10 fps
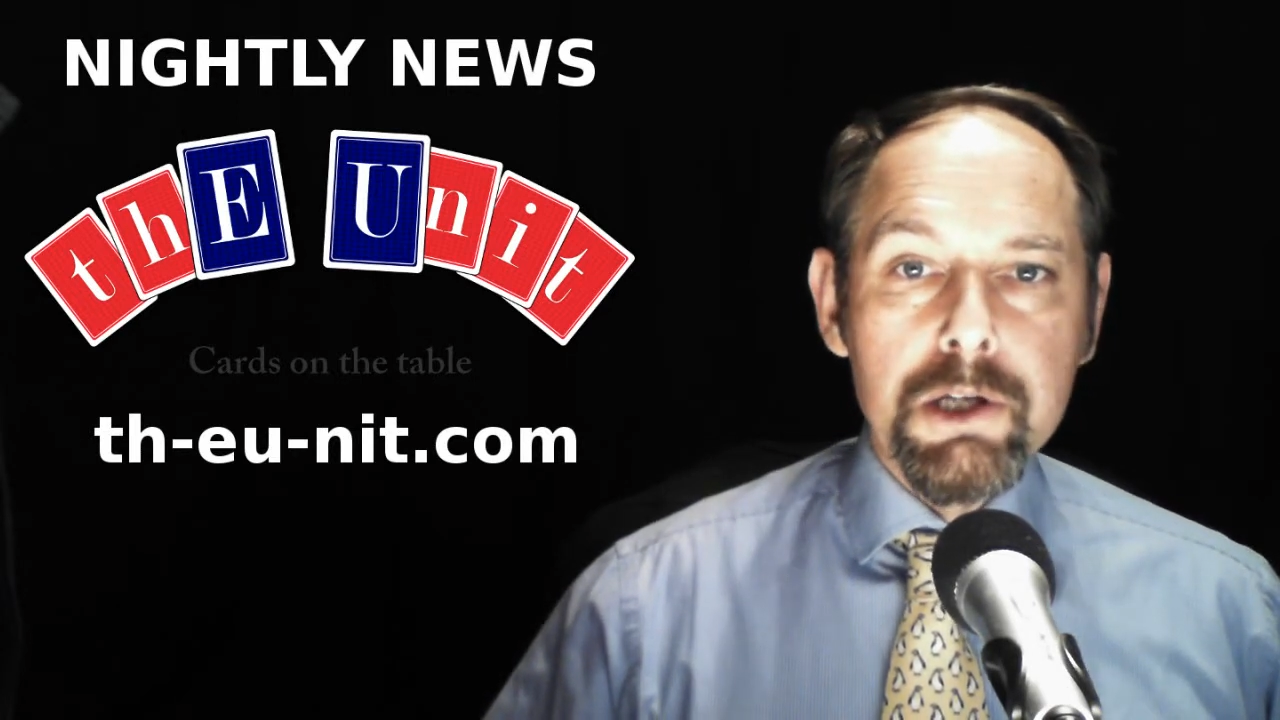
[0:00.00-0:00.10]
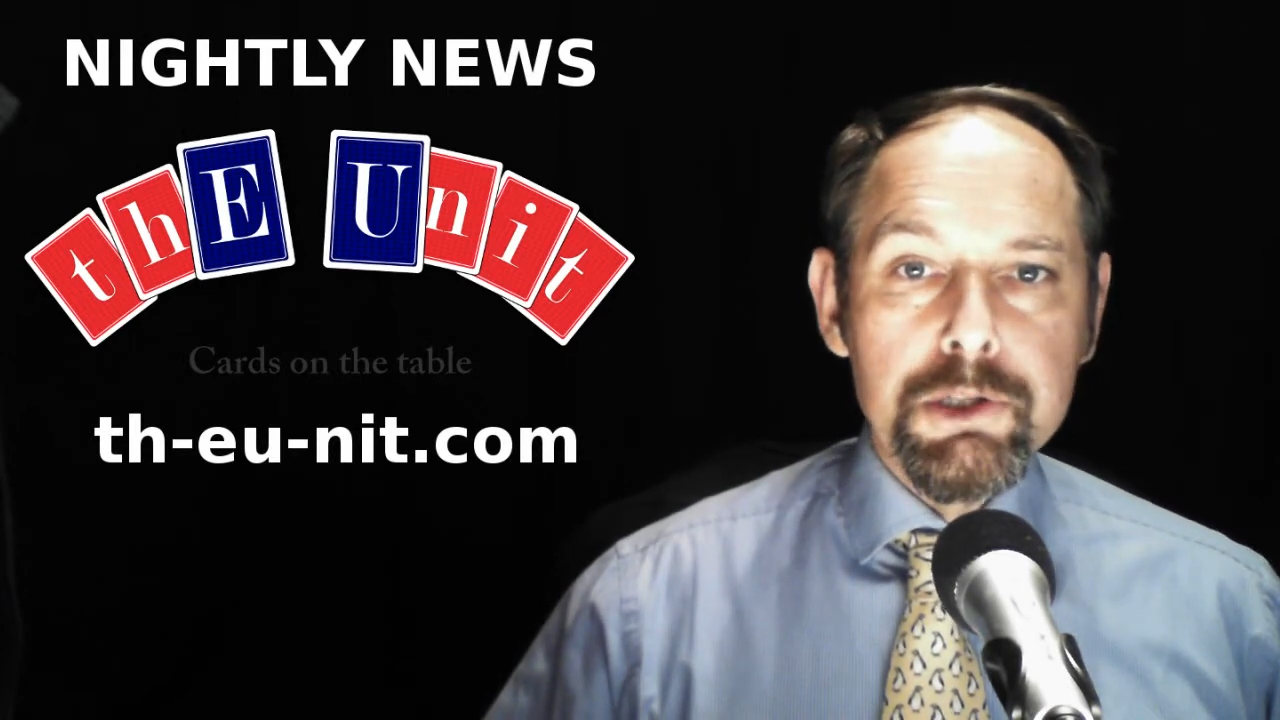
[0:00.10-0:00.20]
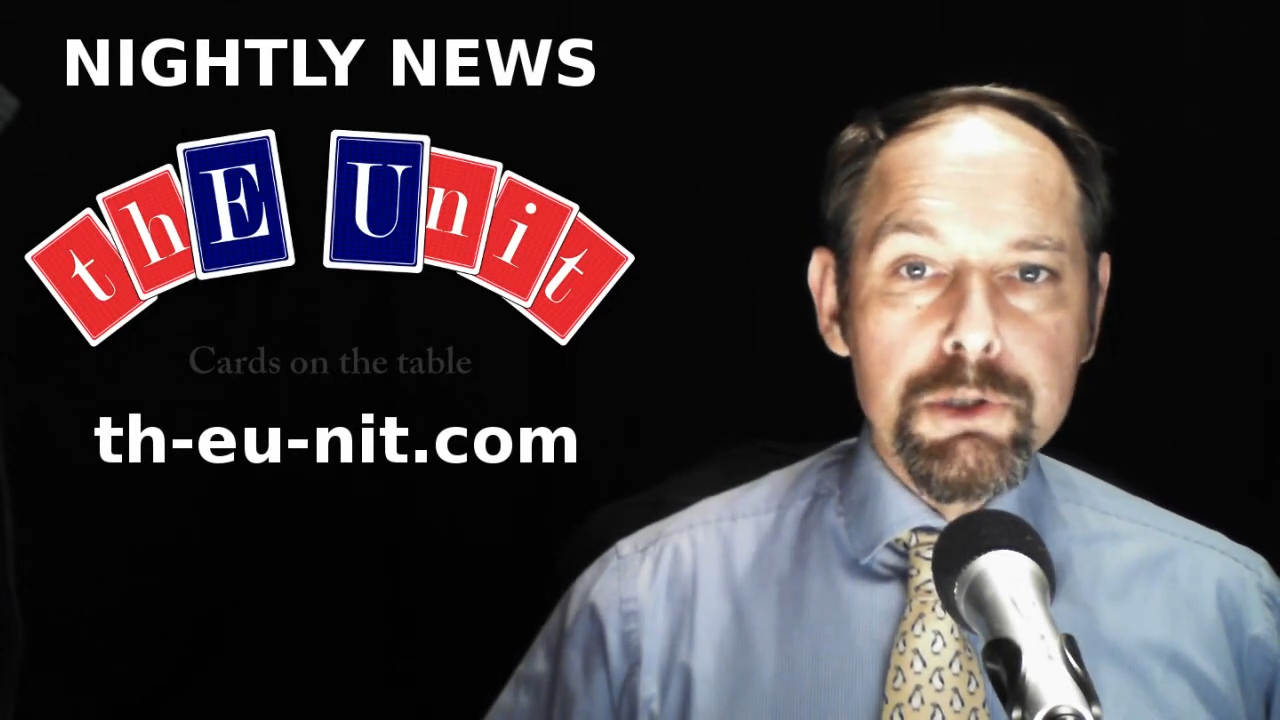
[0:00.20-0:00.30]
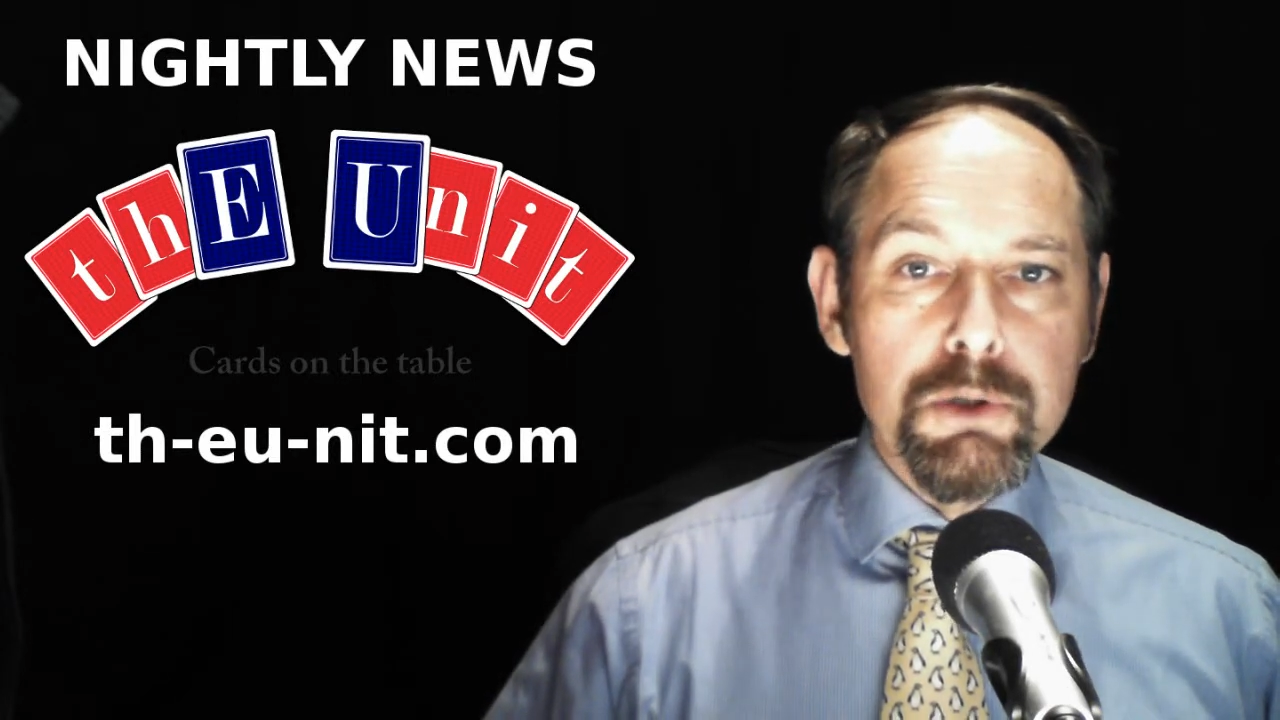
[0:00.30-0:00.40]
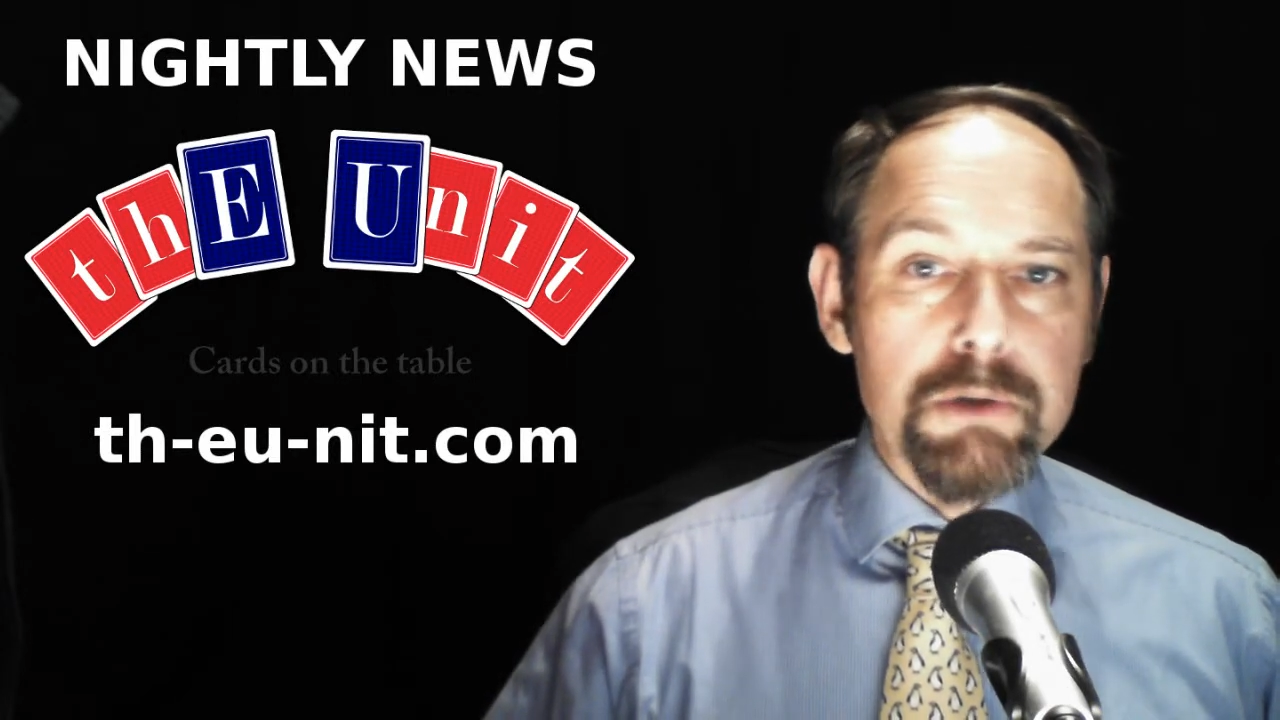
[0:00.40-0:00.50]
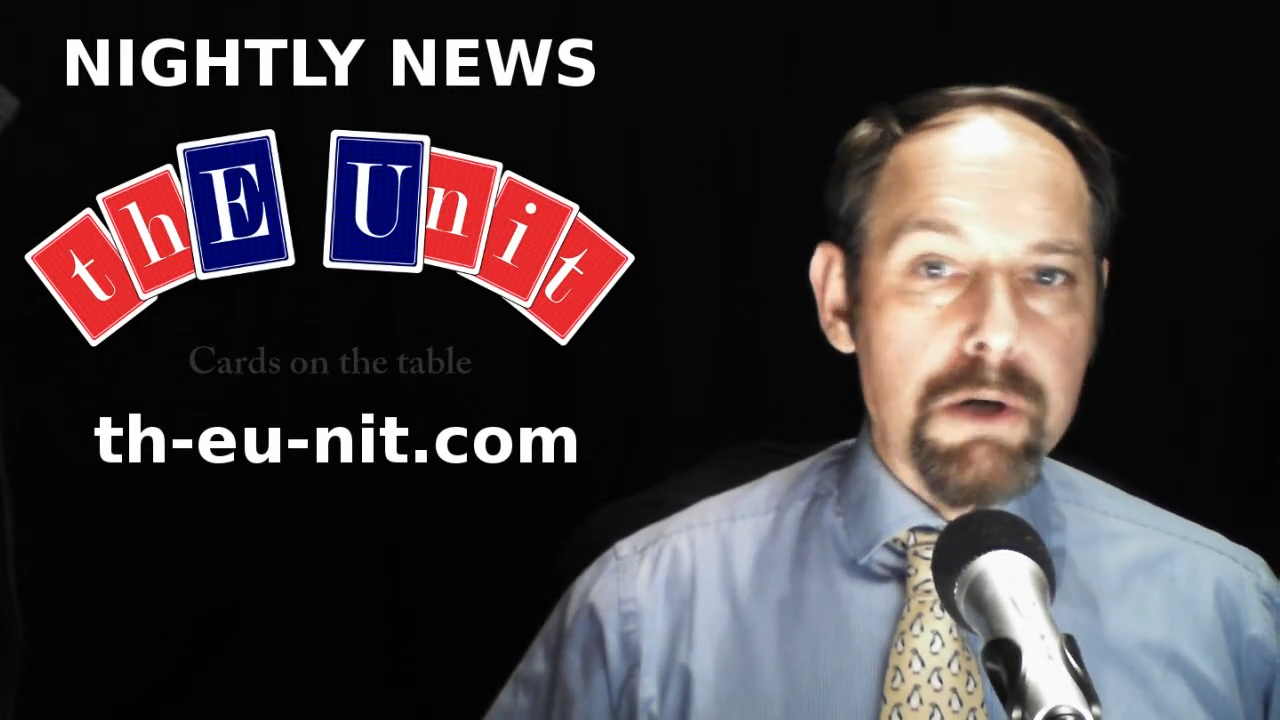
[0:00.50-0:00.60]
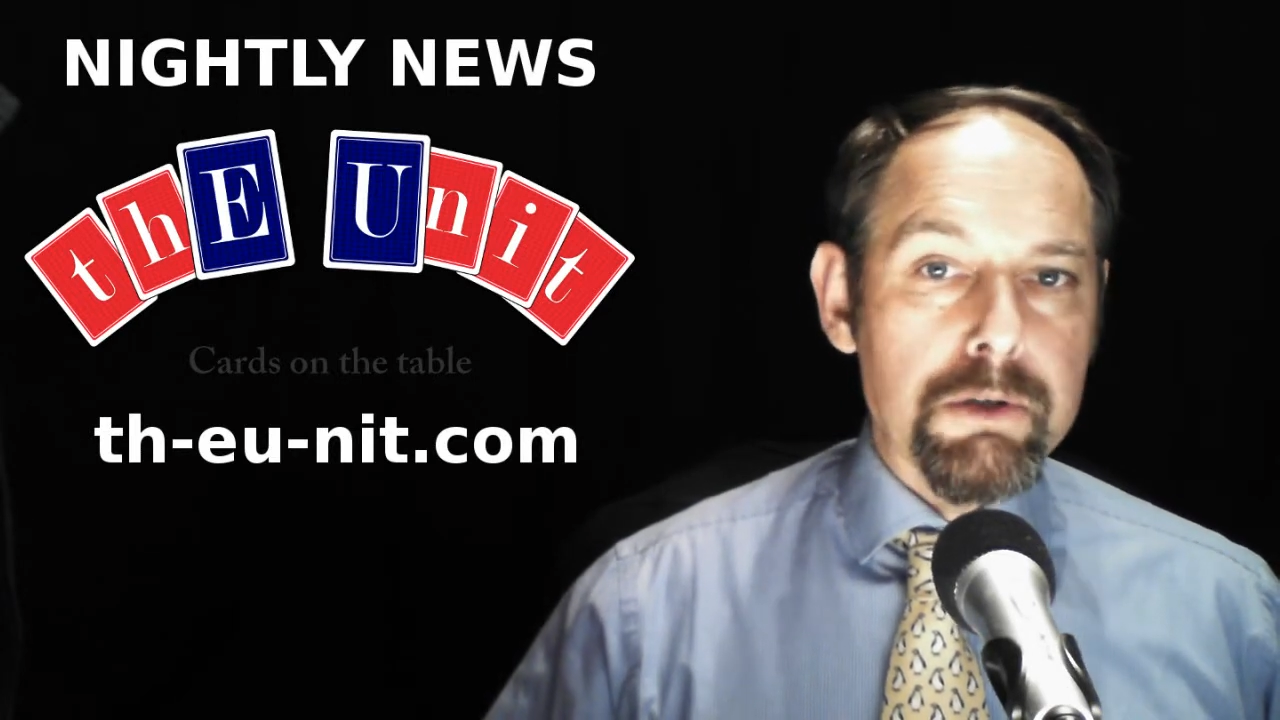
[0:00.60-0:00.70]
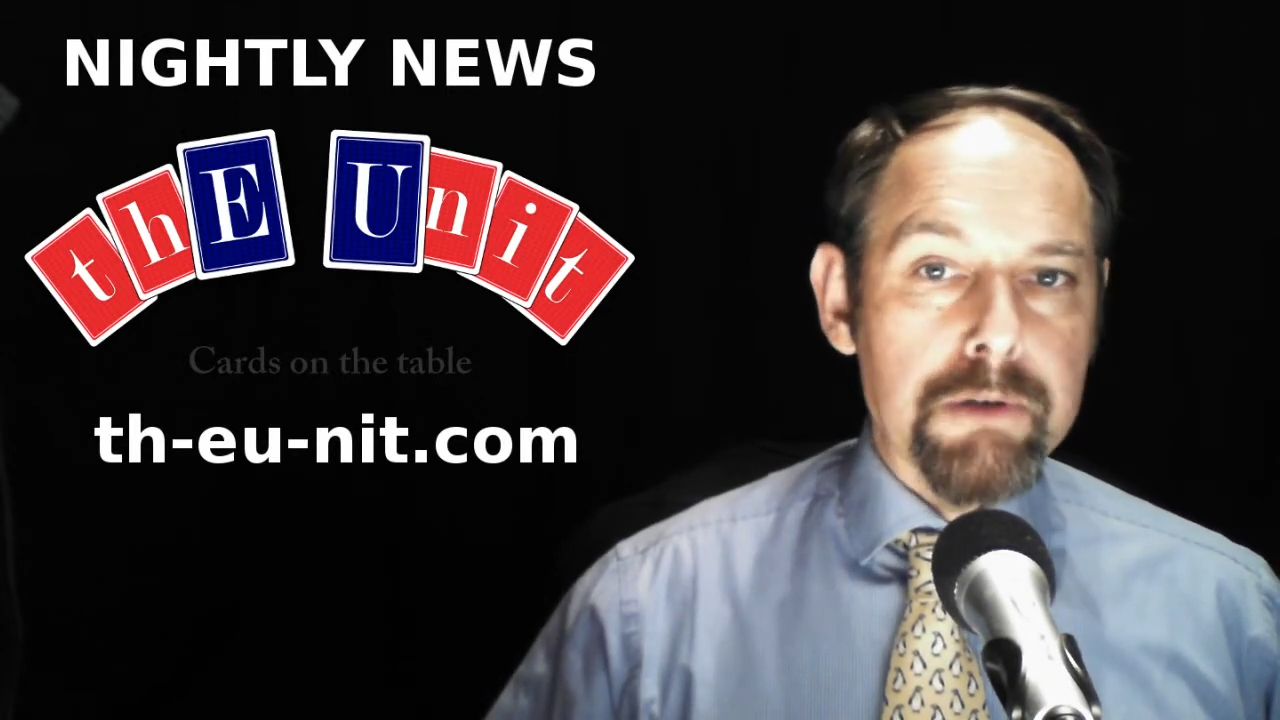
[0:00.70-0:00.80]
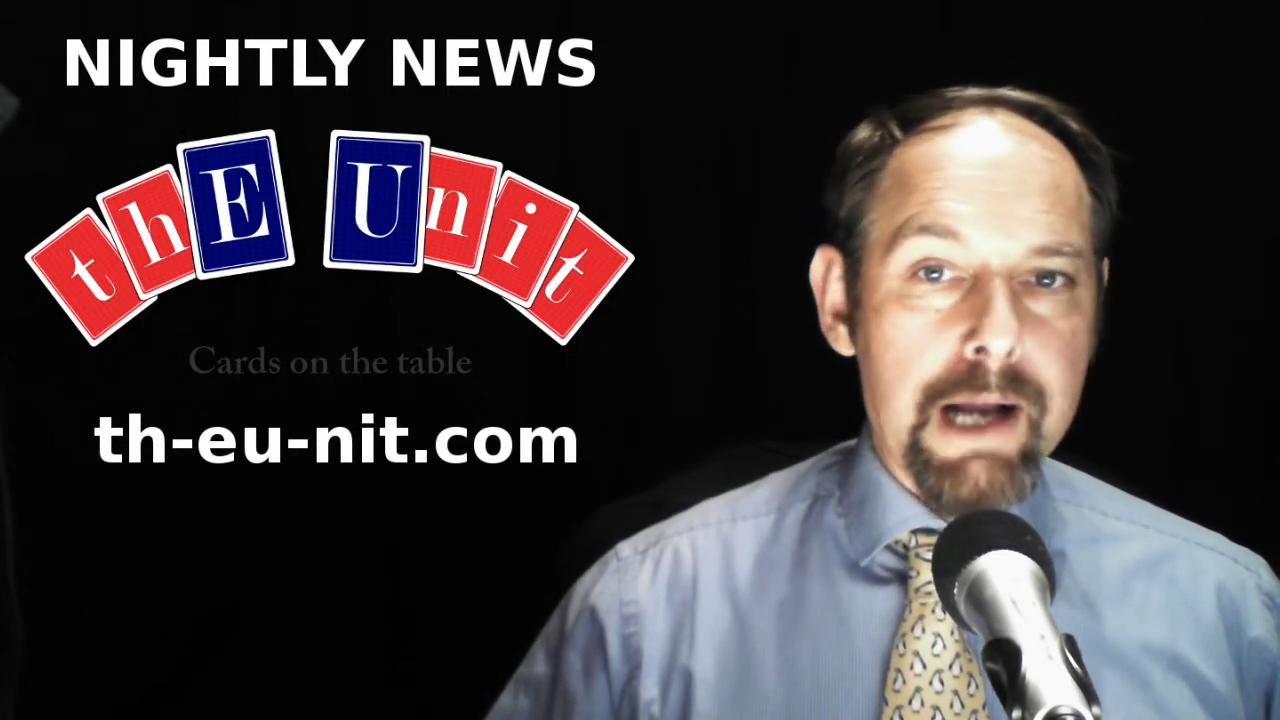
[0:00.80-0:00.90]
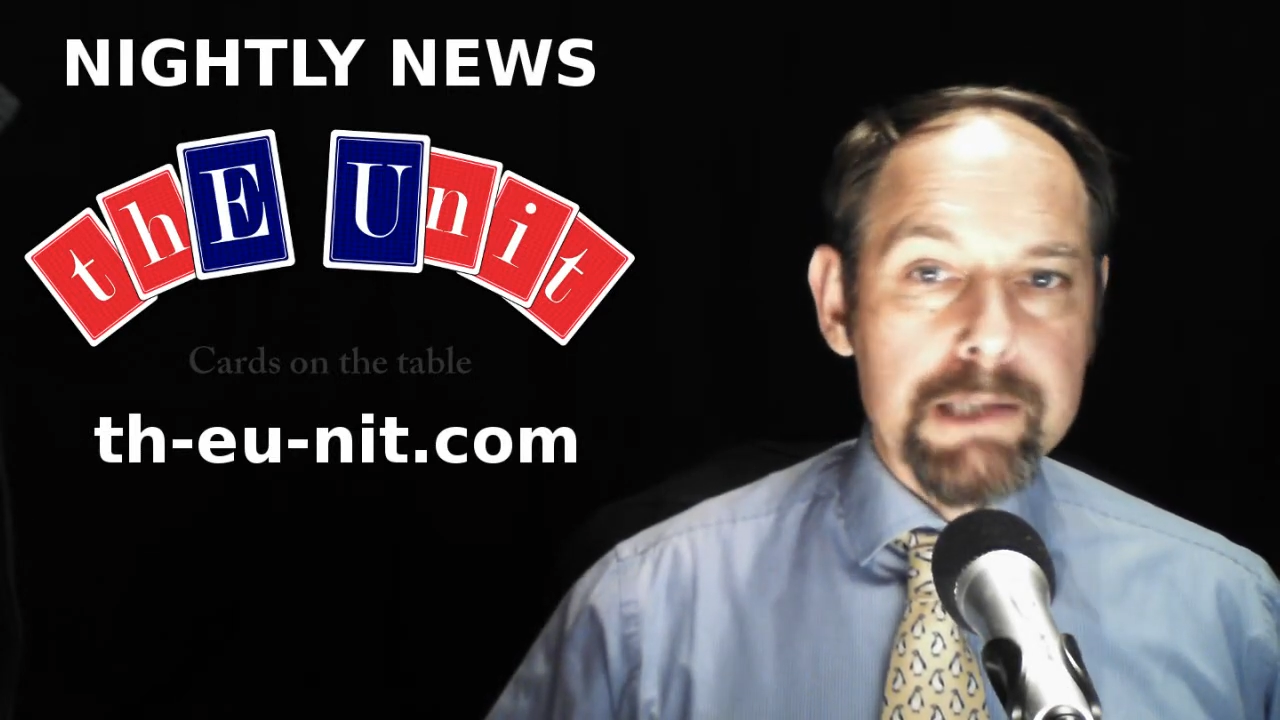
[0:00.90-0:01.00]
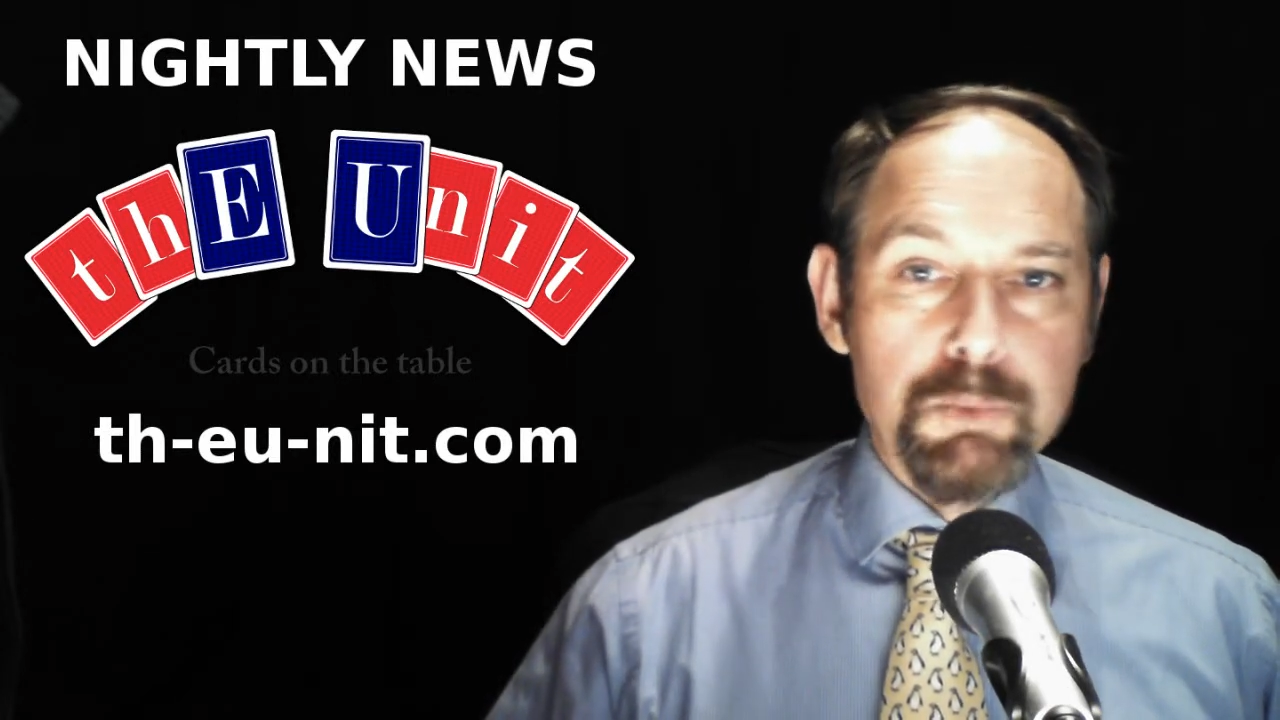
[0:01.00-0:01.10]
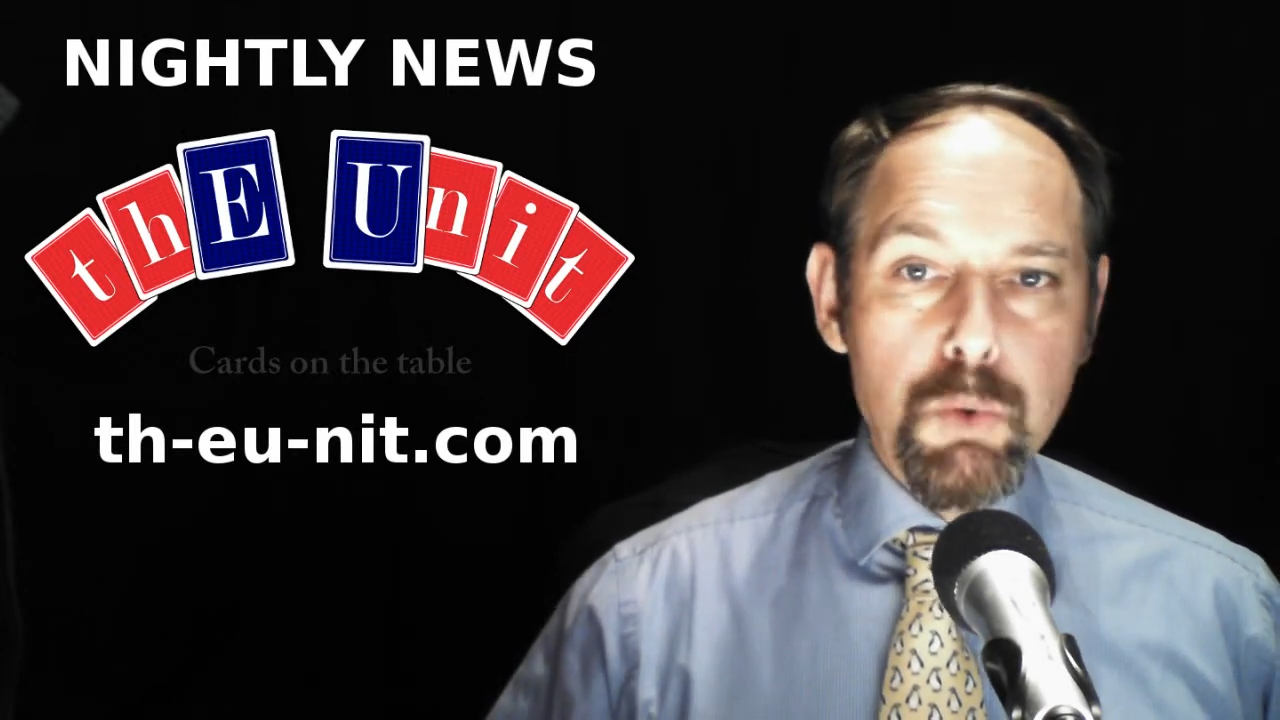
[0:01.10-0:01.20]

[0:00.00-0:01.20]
Eurocrats